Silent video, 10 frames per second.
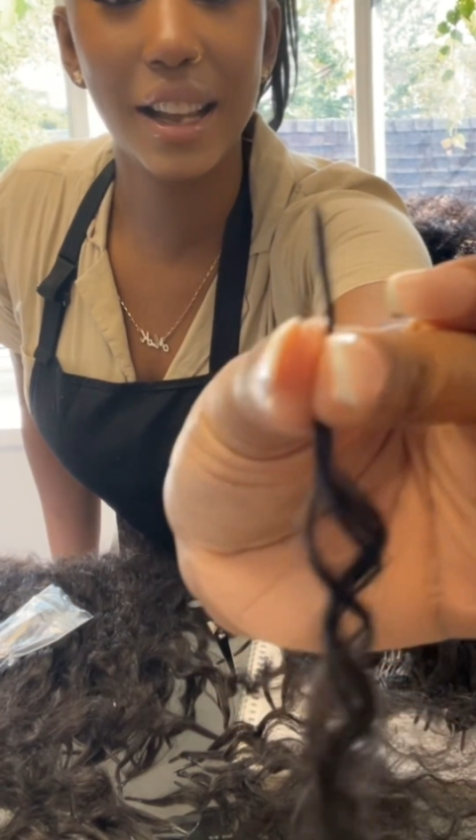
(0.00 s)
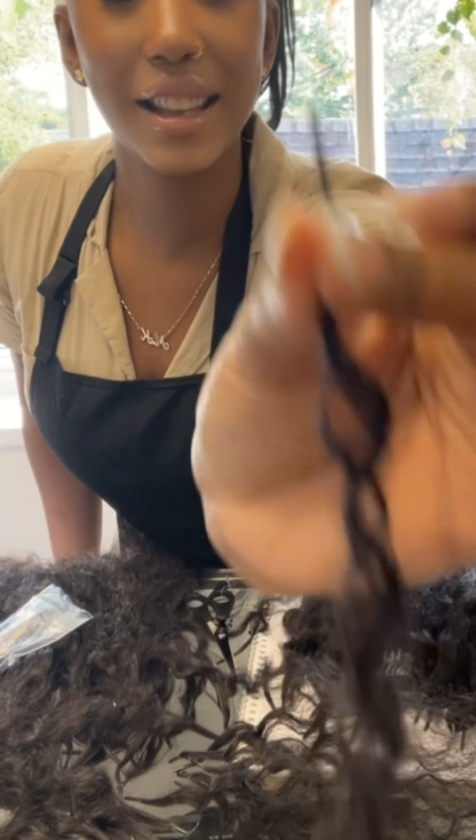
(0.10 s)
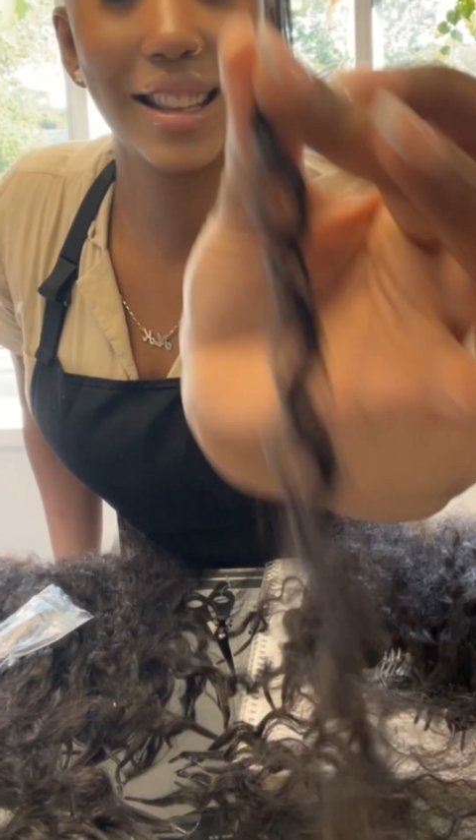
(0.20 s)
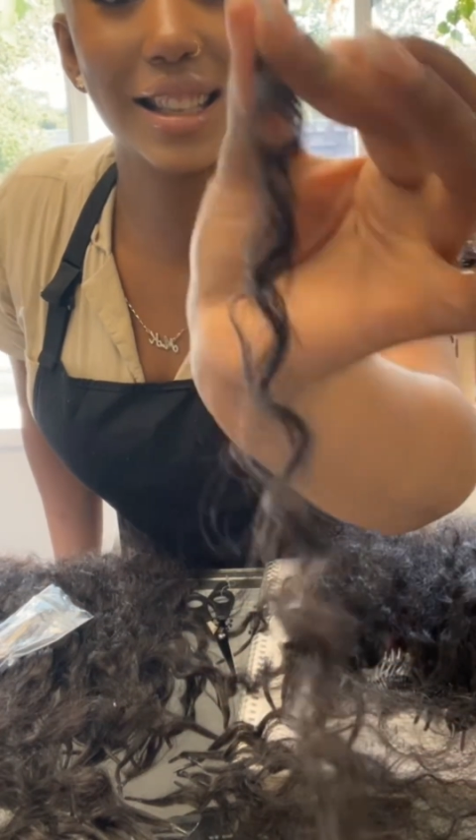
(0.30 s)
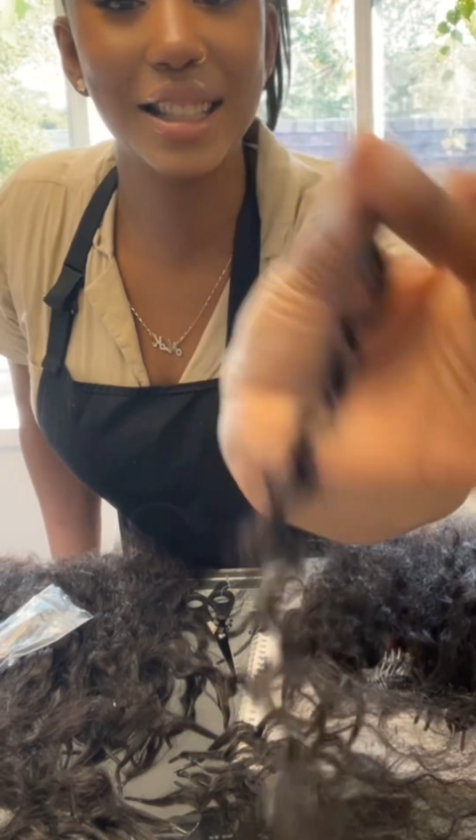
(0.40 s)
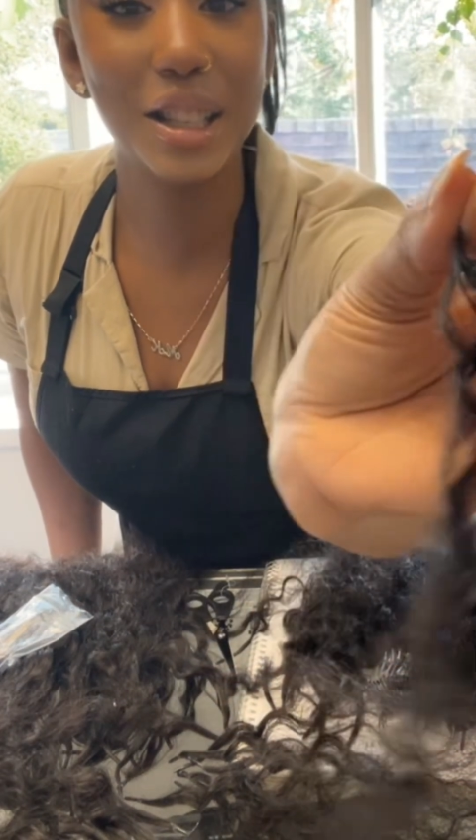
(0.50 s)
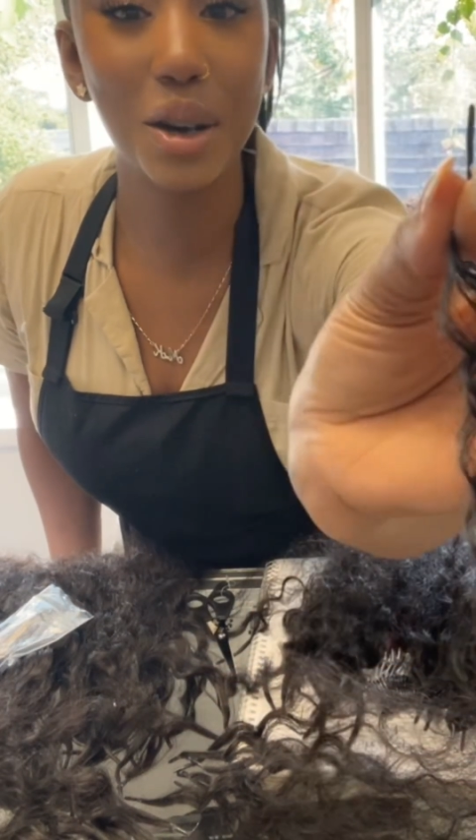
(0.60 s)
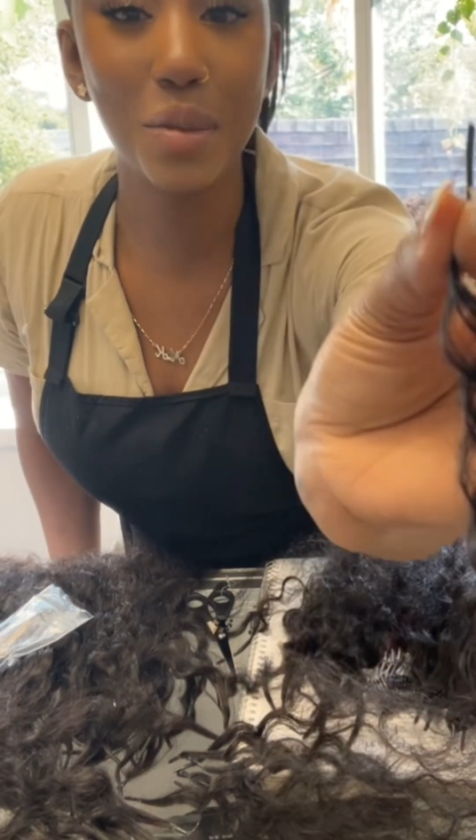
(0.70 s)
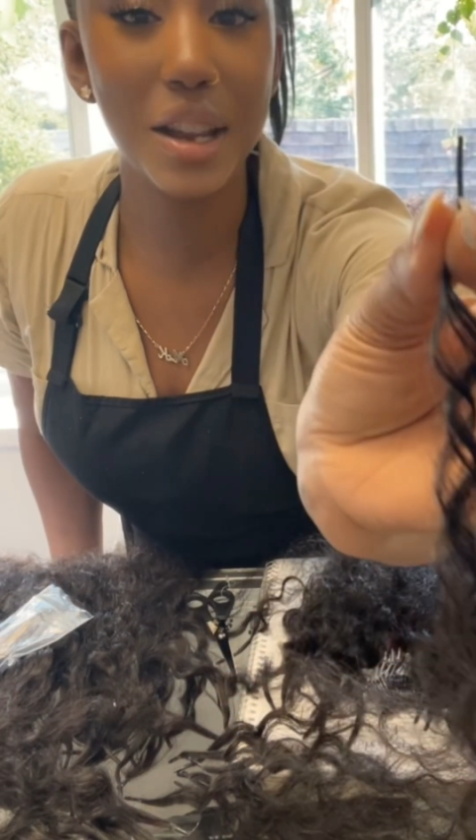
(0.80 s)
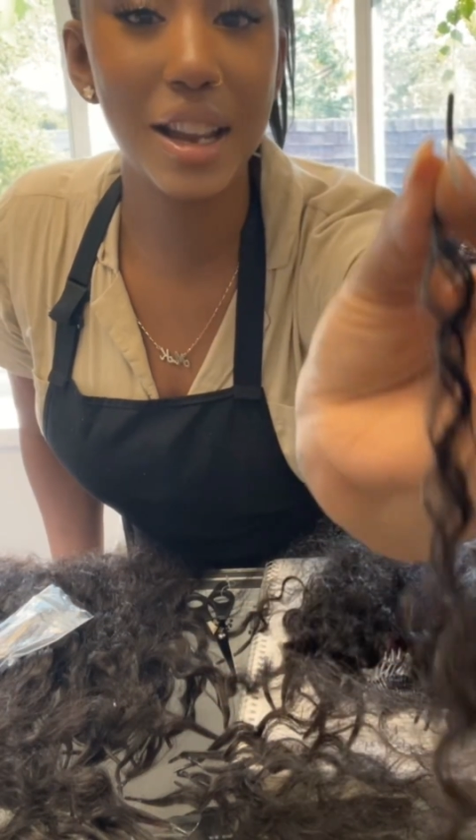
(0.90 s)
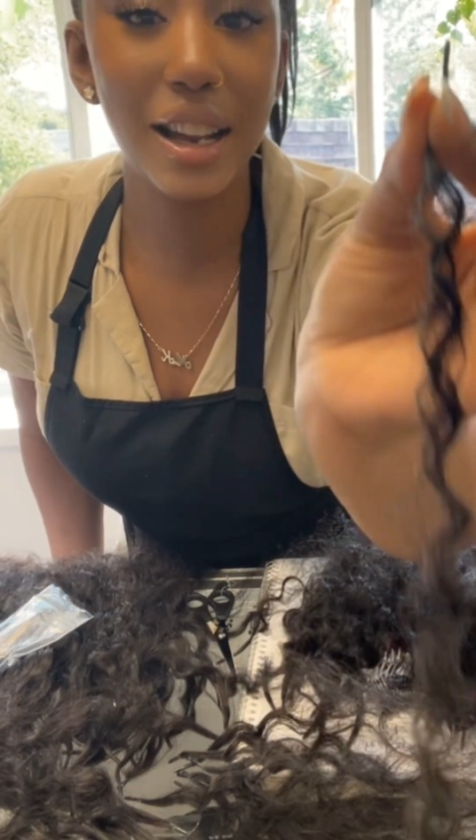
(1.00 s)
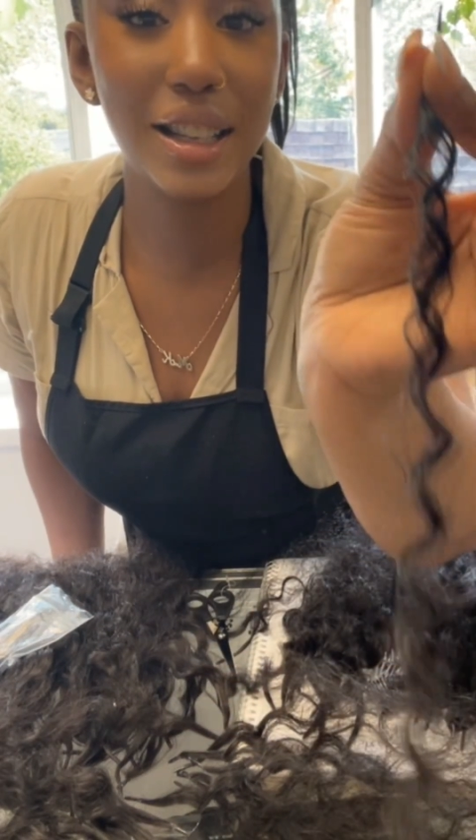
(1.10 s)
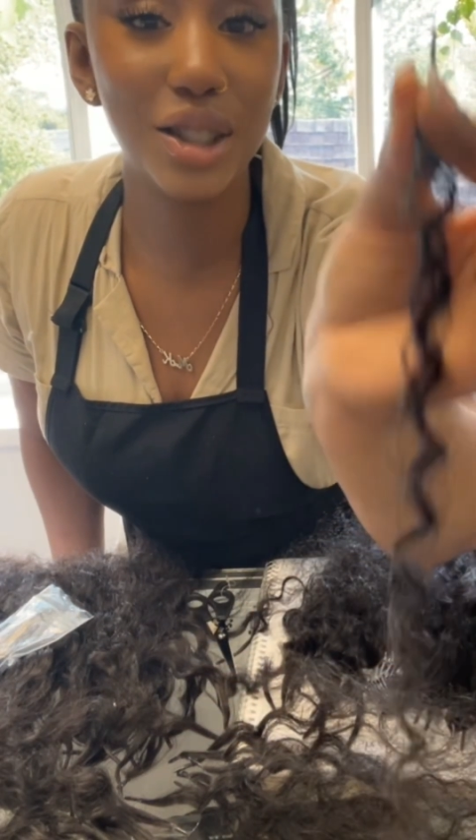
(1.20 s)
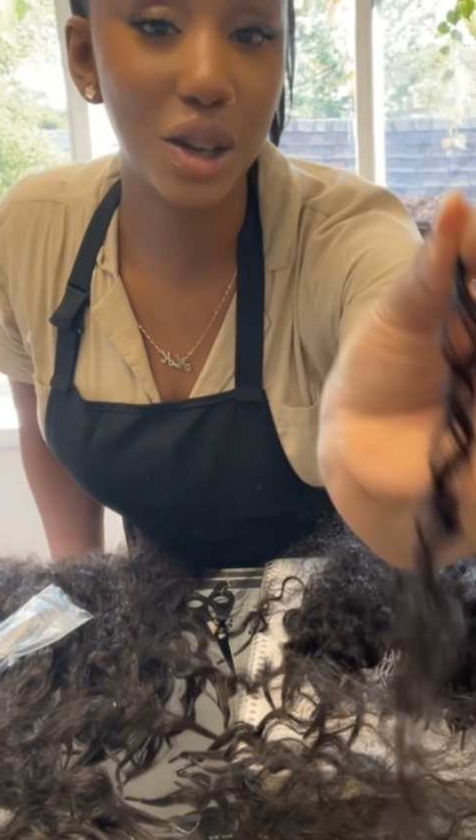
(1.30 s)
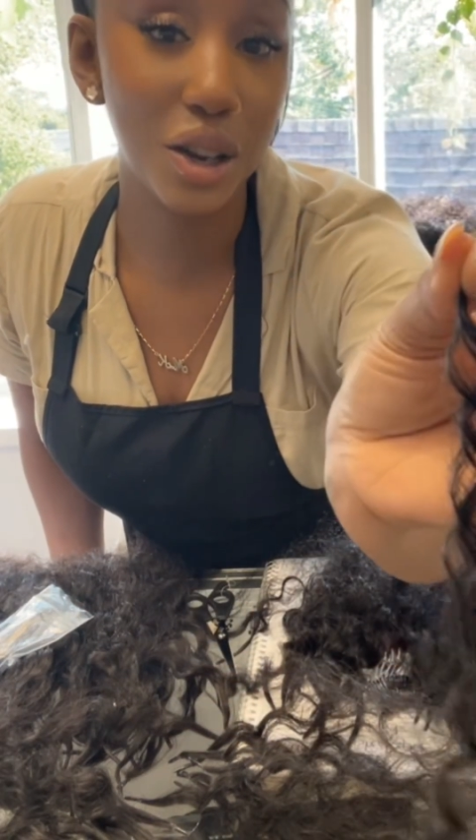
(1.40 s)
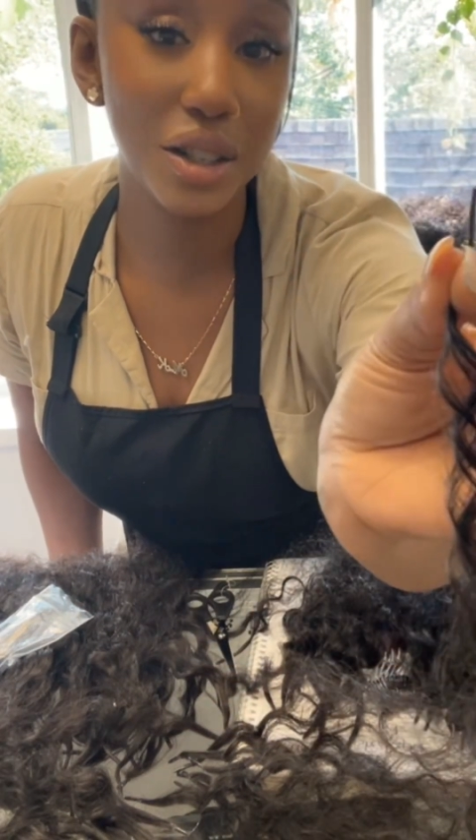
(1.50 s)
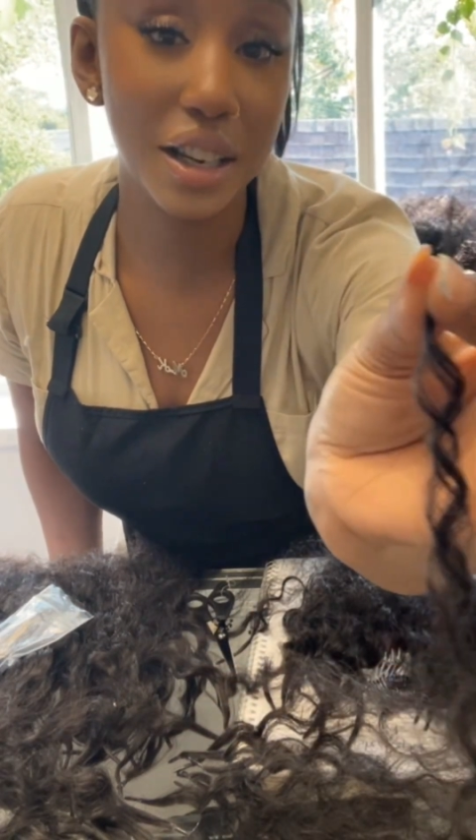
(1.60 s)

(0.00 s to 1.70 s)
This is gonna be installed